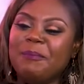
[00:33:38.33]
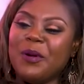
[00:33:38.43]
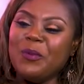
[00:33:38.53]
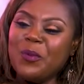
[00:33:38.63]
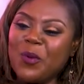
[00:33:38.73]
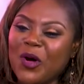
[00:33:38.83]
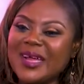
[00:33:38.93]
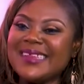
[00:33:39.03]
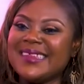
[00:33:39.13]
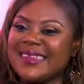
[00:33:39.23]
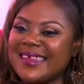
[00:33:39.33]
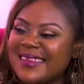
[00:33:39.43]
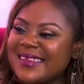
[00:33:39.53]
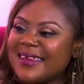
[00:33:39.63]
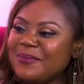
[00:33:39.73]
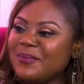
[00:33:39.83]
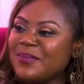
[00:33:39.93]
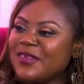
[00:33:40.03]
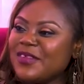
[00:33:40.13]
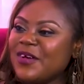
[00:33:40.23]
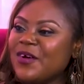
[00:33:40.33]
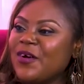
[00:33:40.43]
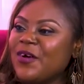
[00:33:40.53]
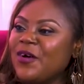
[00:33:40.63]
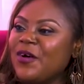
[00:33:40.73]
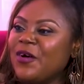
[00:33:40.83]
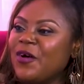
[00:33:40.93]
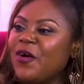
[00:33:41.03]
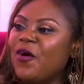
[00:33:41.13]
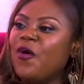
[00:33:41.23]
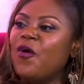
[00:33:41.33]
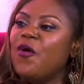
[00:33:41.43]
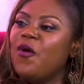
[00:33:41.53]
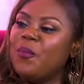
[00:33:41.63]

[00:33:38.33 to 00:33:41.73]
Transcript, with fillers: But what systems or